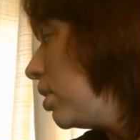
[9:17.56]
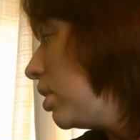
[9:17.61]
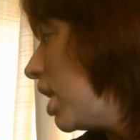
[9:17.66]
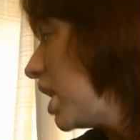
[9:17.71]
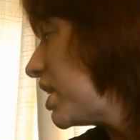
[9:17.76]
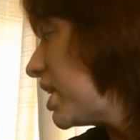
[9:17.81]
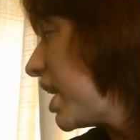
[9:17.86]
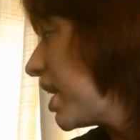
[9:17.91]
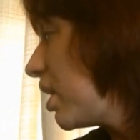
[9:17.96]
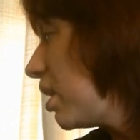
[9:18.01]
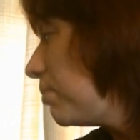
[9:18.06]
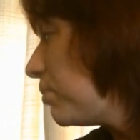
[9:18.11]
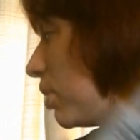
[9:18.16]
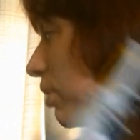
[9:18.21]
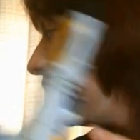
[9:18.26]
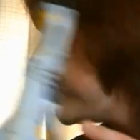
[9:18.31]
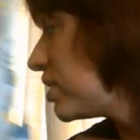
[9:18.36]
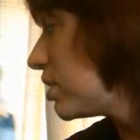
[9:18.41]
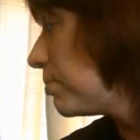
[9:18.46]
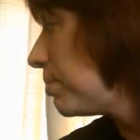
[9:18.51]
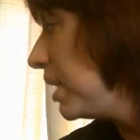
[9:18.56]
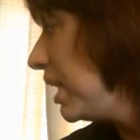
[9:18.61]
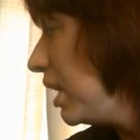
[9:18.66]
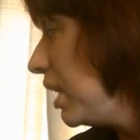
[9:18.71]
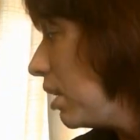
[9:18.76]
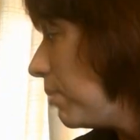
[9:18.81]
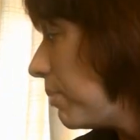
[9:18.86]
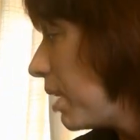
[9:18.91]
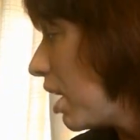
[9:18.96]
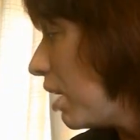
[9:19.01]
I take it I'm doing this
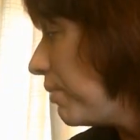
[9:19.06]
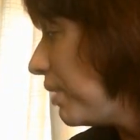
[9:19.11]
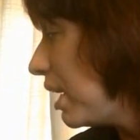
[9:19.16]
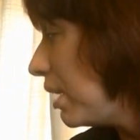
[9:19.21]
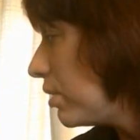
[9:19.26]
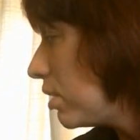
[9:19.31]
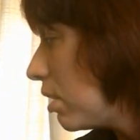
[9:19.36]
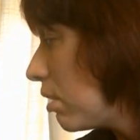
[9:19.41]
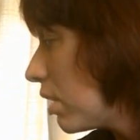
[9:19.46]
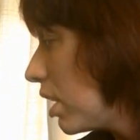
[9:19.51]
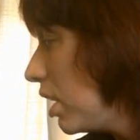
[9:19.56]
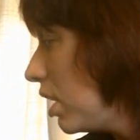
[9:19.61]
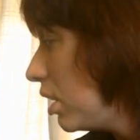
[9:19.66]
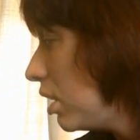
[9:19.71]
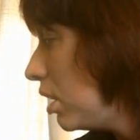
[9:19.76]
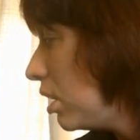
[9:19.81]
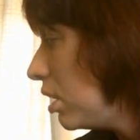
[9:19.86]
completely on my own now, dog. Yeah.